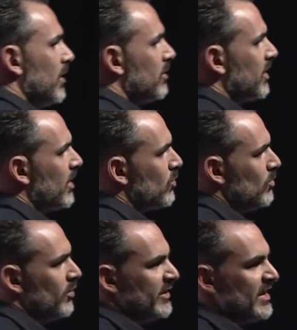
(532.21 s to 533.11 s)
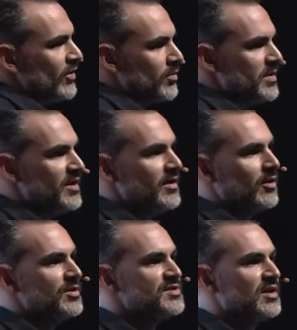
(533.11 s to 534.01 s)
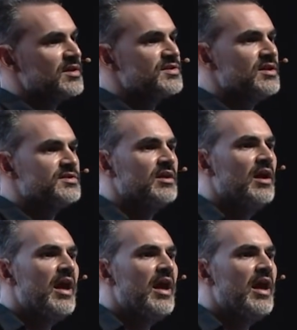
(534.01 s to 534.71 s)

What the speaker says: Okay, removing the intermediaries that exist